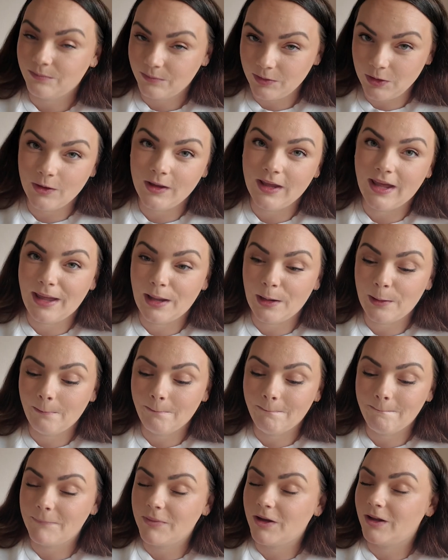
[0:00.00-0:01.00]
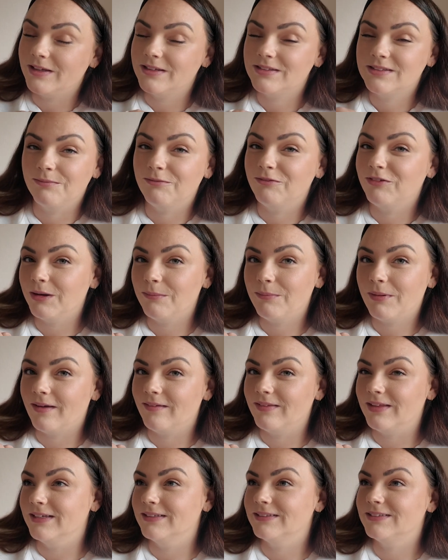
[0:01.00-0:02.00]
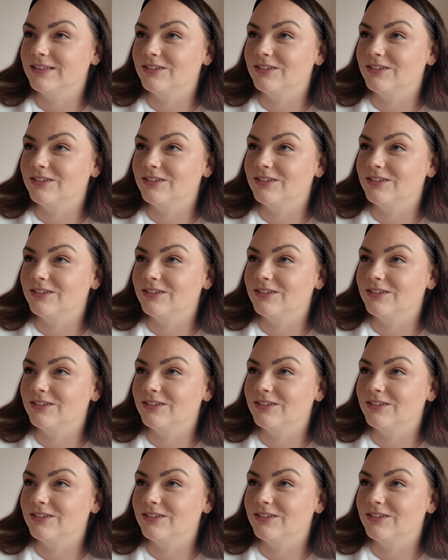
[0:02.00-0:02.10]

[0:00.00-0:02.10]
You can, but there's something about these